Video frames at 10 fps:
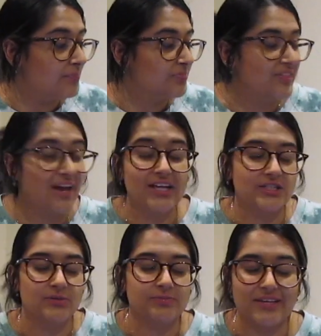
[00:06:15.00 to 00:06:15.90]
the
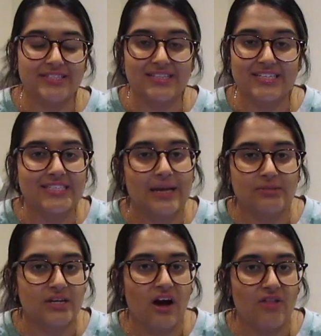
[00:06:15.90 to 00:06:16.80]
answer was basically
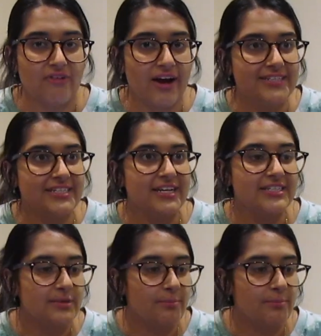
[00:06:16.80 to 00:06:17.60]
septic arthritis,